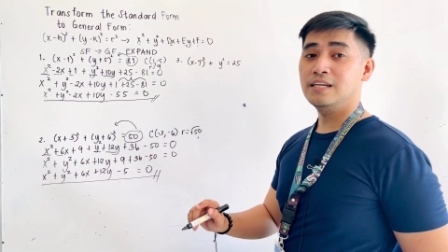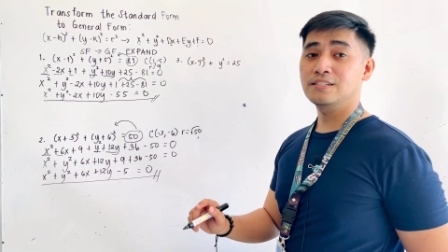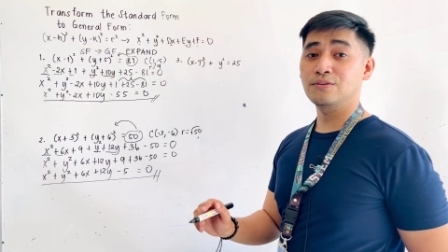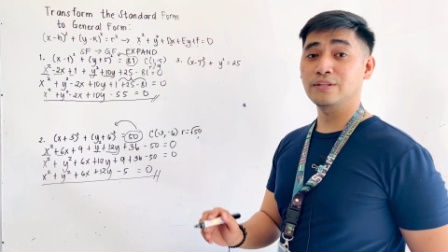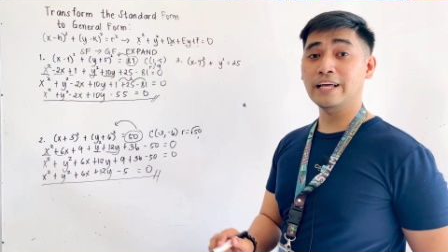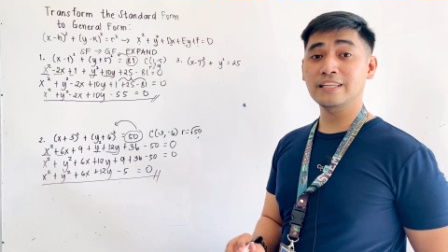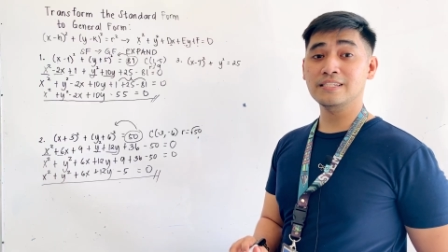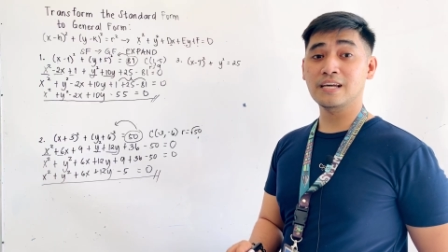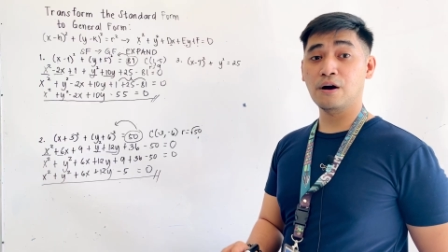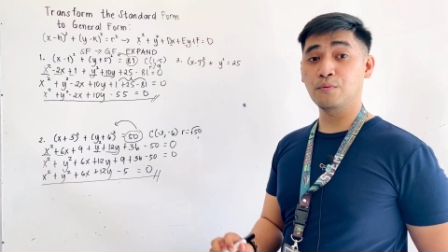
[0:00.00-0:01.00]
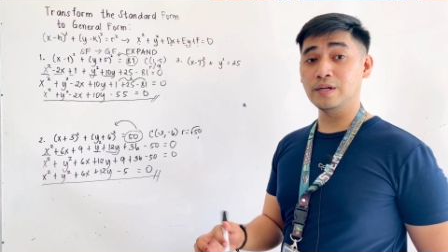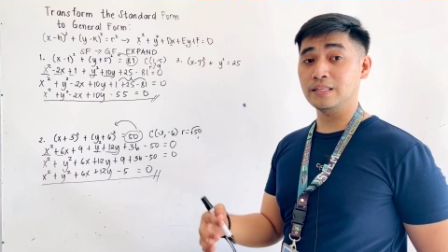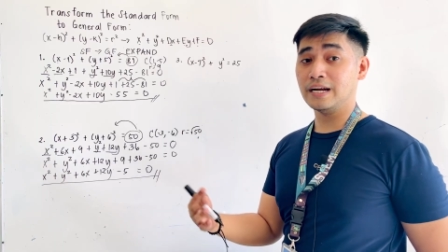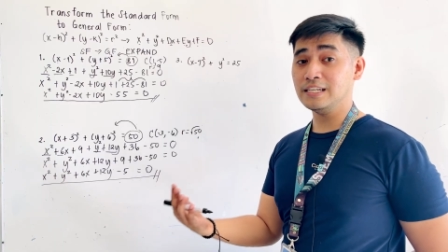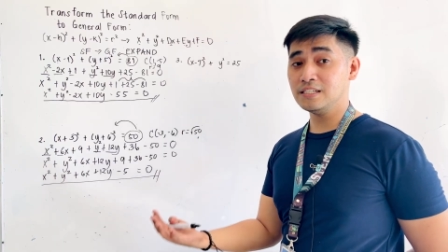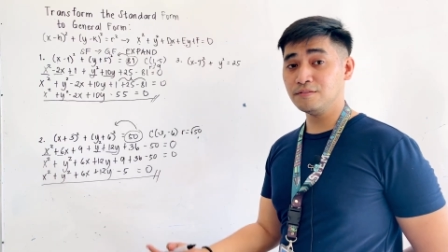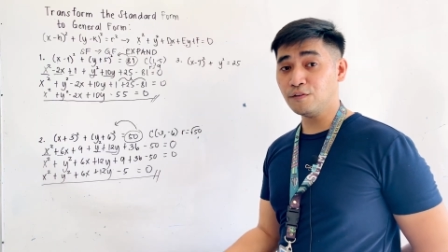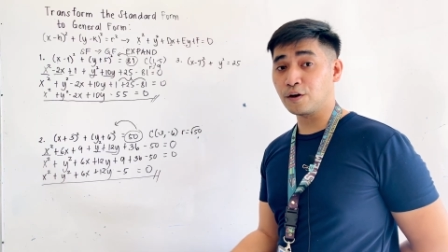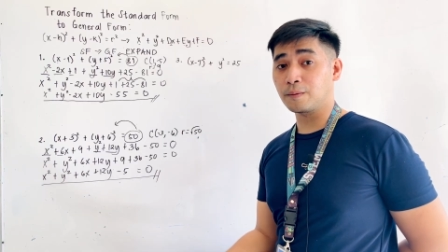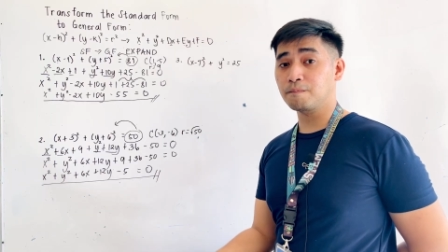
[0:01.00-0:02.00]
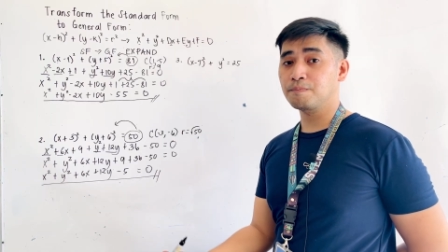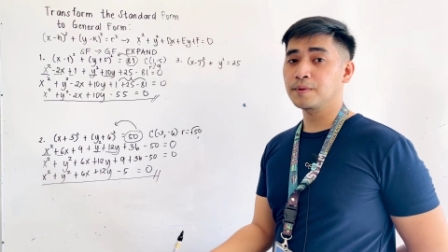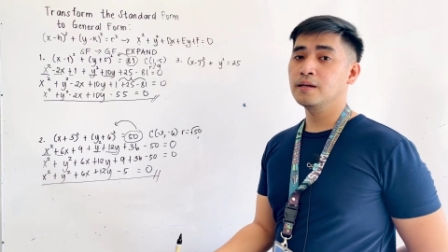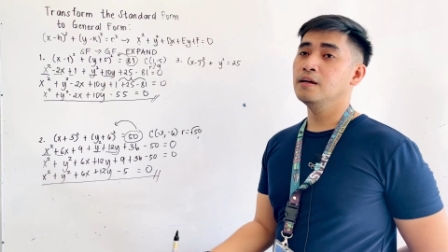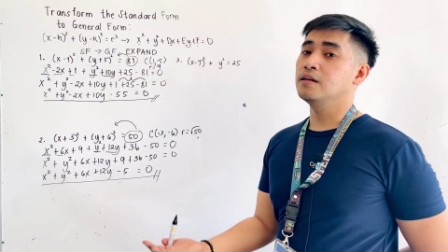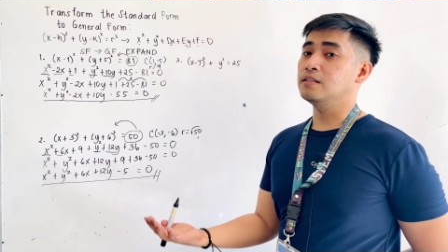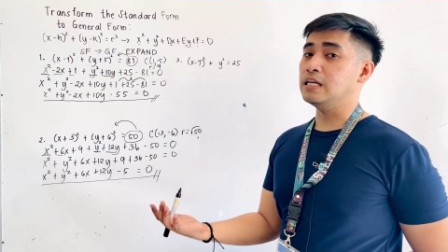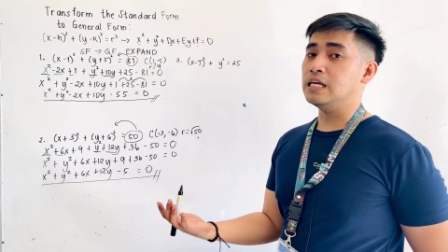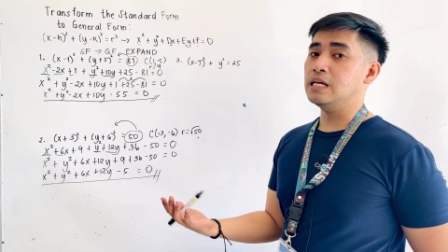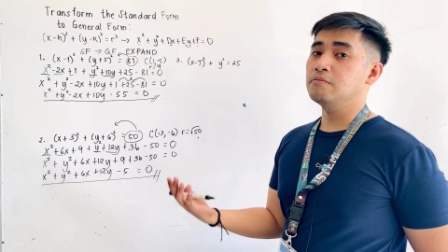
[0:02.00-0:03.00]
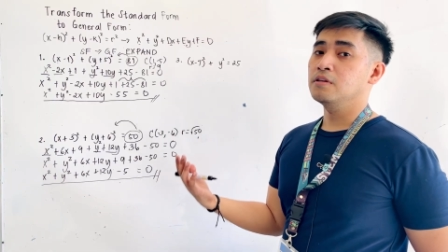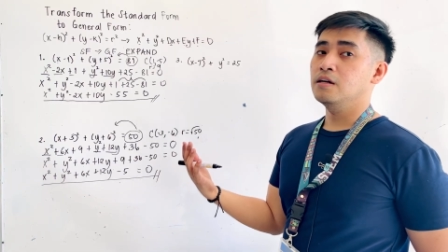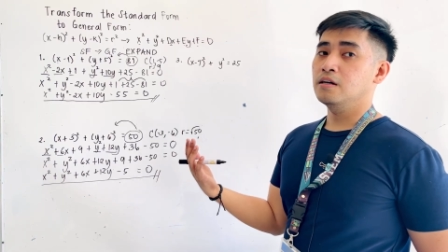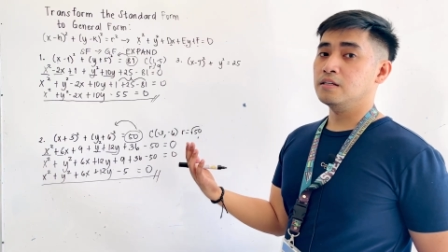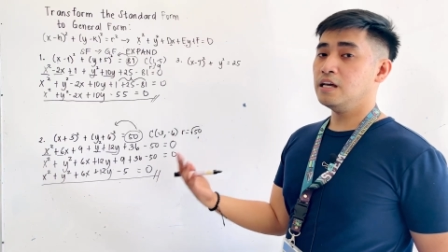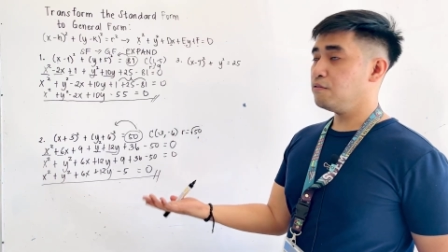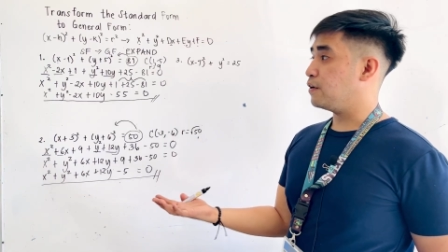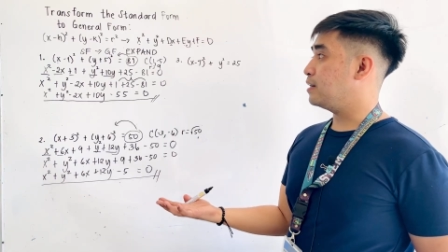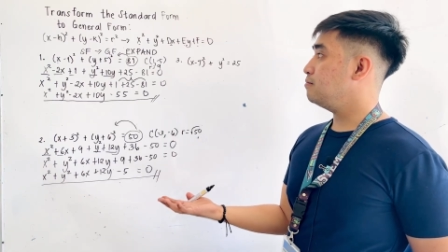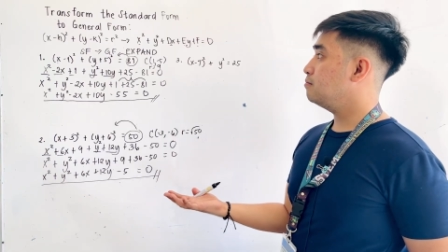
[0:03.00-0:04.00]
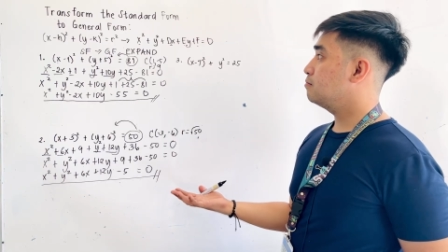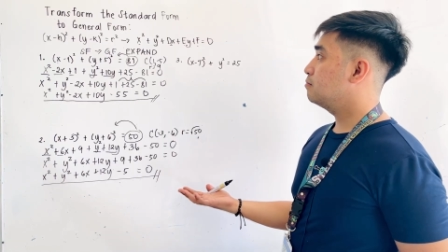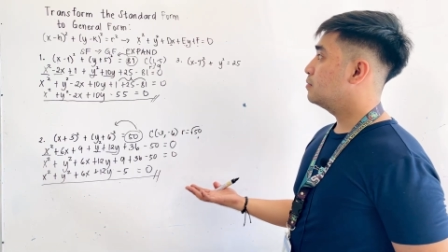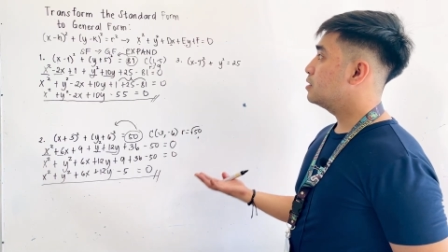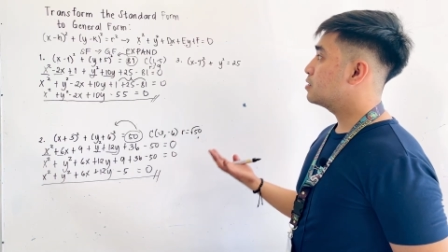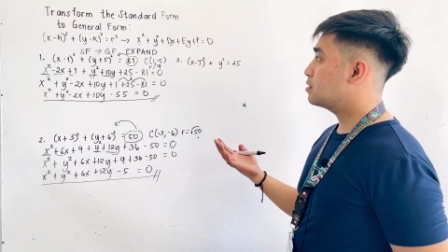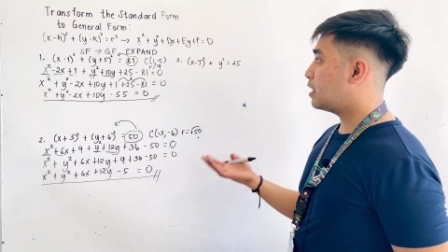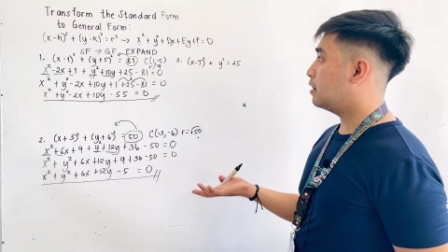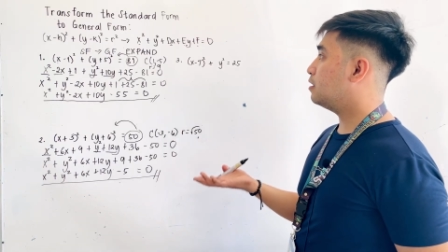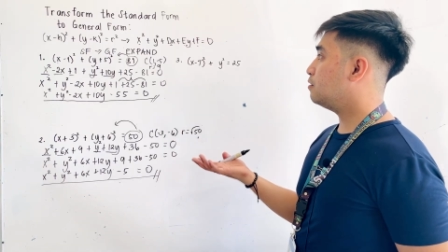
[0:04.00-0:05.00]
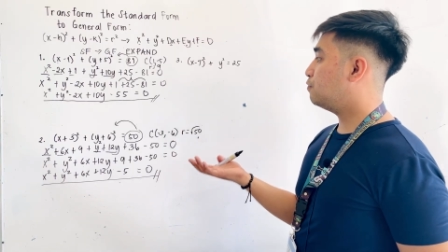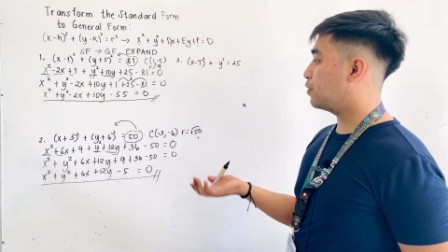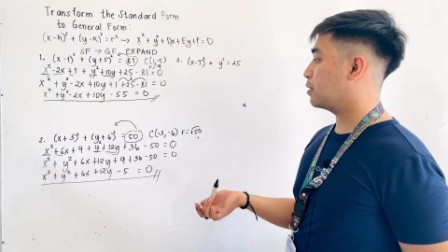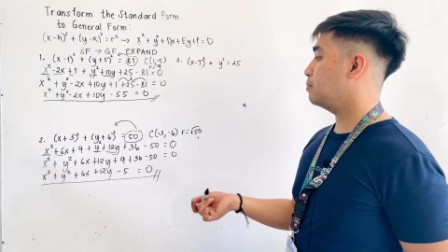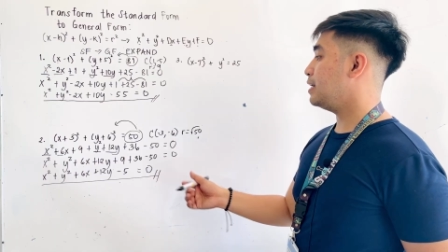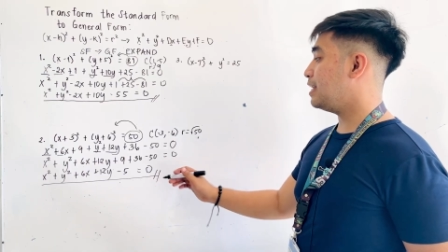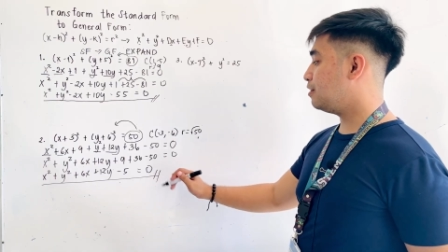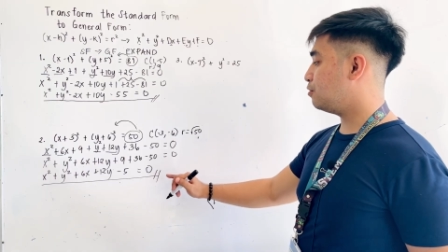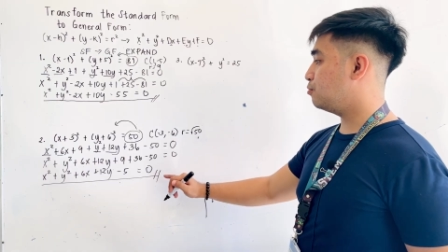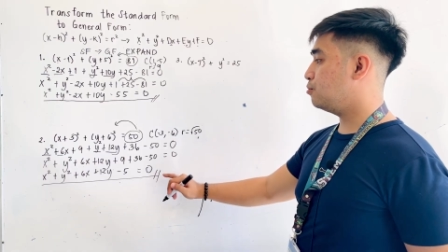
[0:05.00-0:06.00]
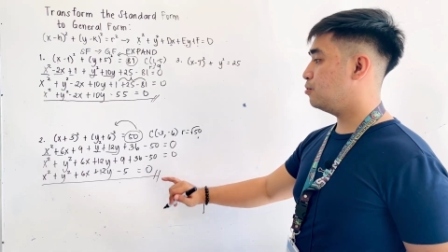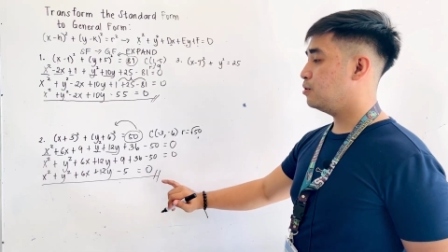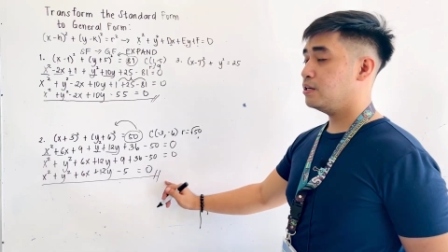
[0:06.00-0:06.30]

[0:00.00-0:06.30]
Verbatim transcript: So that is how we transform the given standard form into